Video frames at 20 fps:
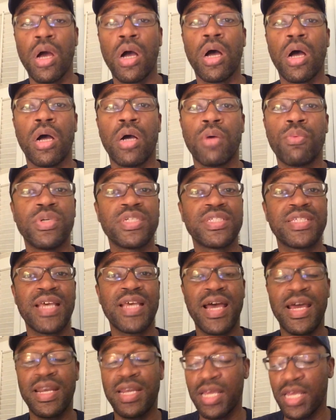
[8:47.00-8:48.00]
uh, was
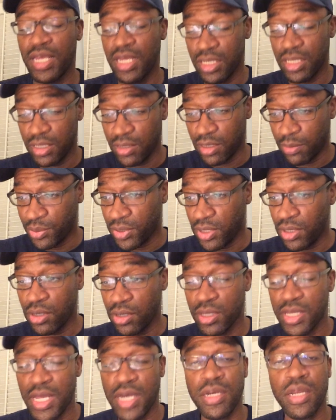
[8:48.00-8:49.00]
that it
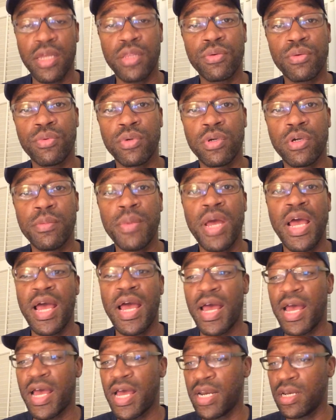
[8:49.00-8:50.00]
appeared that NetherRealm
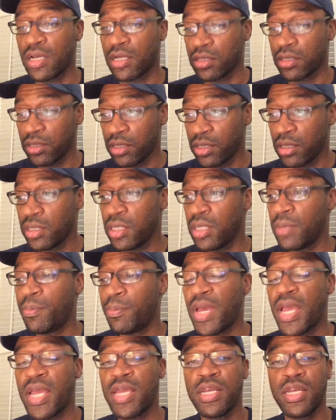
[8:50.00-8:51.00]
had clearly
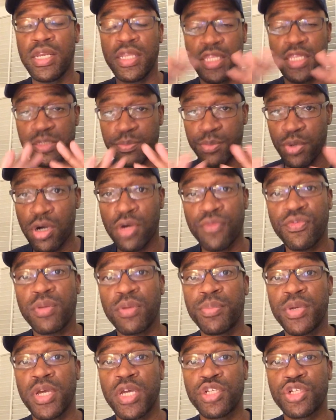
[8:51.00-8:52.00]
painted this
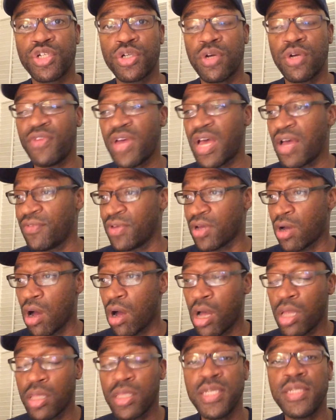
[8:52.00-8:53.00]
perfect picture of having
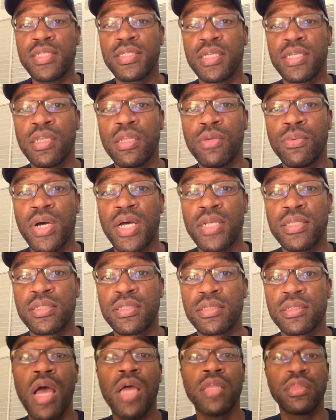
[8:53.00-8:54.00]
all these
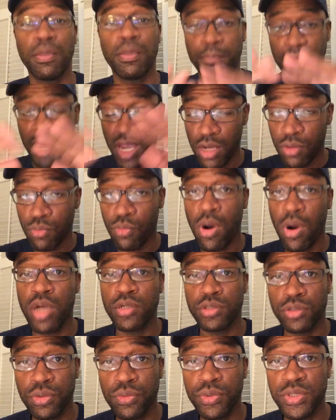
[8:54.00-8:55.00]
silhouettes the main
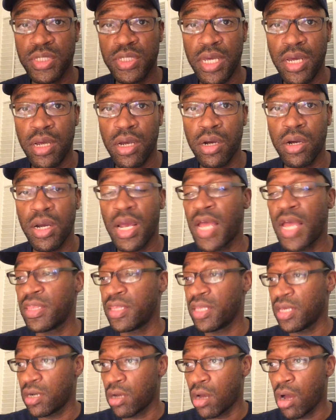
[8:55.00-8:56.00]
roster was there,
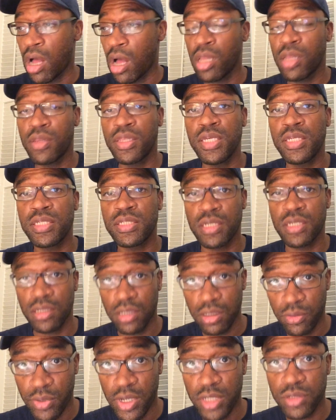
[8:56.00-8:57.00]
and then all of these
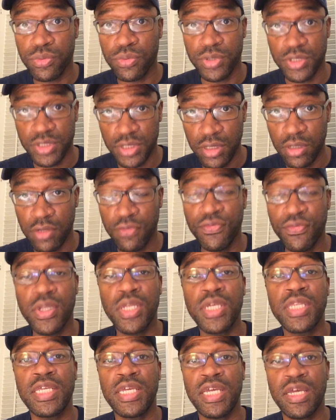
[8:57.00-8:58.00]
silhouettes were still
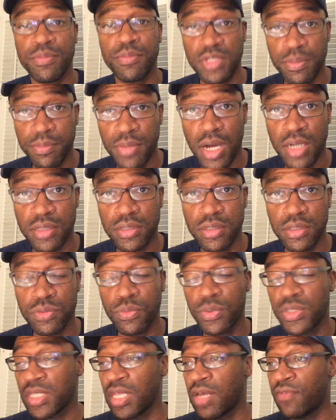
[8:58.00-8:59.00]
filling the empty boxes,
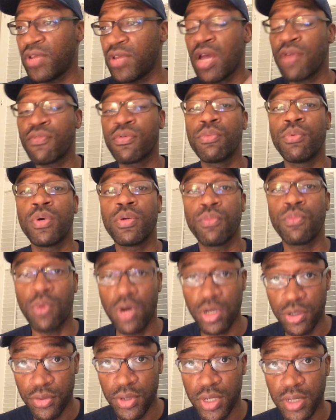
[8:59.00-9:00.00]
which left everyone
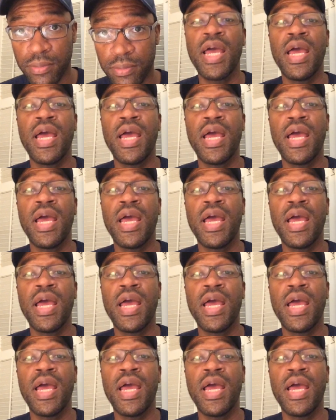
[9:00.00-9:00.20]
wondering.